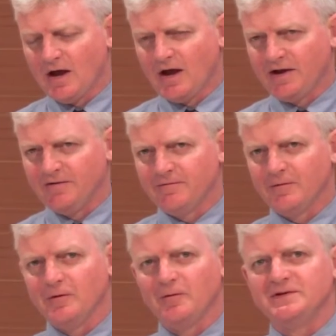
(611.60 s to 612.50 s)
An
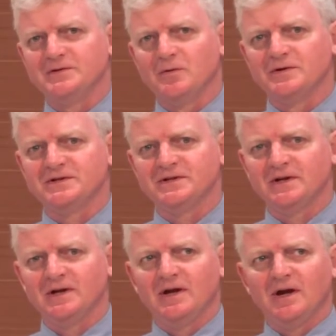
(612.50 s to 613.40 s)
inferred resource
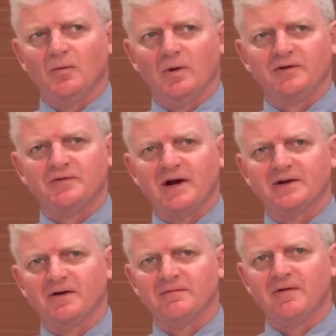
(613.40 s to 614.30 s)
will
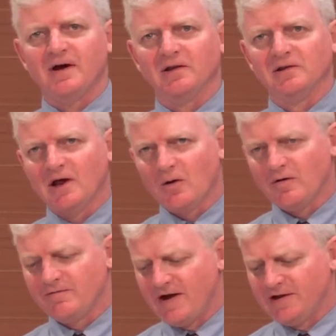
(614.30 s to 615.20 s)
attract a far
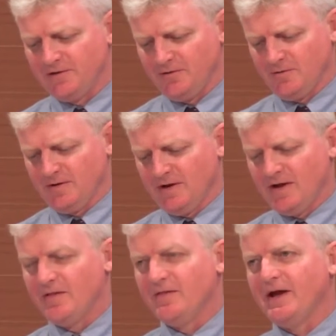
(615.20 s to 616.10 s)
lower value
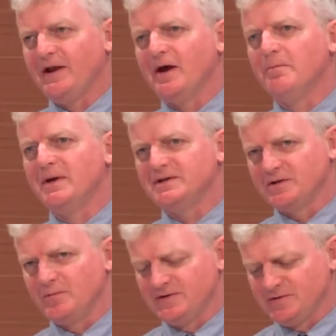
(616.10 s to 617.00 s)
than a
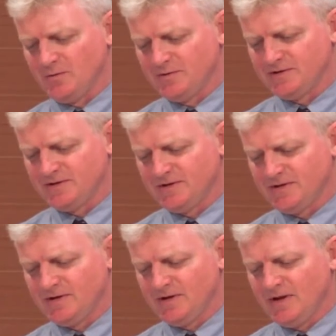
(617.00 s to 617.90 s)
measured resource.
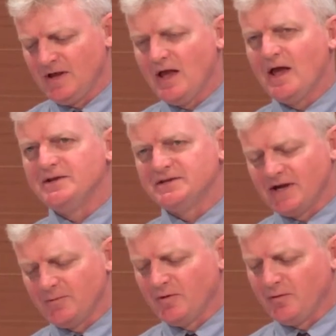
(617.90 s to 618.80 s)

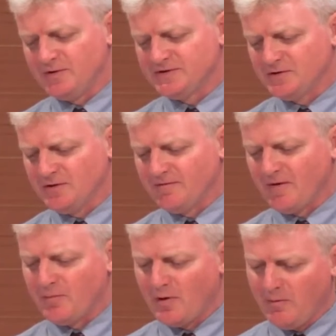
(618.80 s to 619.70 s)
Same with a reserve.
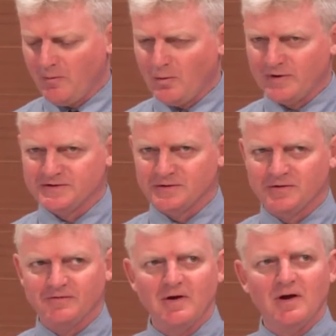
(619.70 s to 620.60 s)
A probable
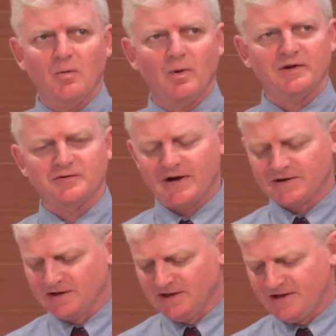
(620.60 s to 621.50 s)
reserve will
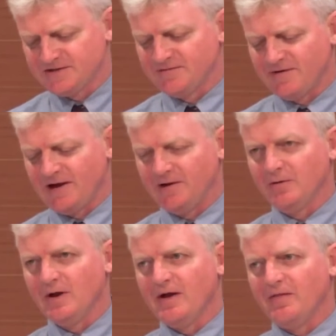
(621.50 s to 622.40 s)
attract a lesser
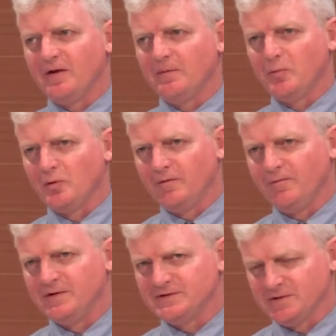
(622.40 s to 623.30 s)
value than a
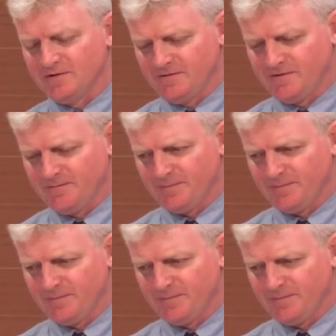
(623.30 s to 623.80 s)
proved reserve.